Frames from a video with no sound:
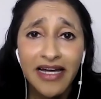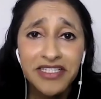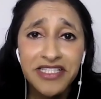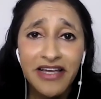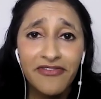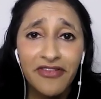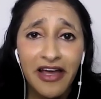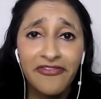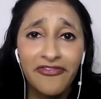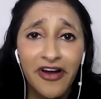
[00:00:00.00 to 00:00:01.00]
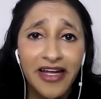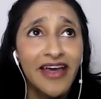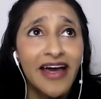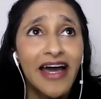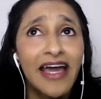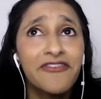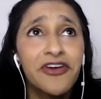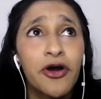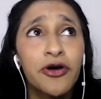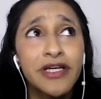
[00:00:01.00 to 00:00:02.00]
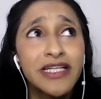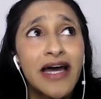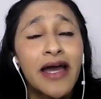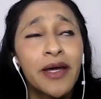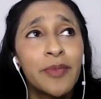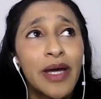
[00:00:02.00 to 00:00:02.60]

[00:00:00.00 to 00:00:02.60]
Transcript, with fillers: I just have life fright. I have it all the time.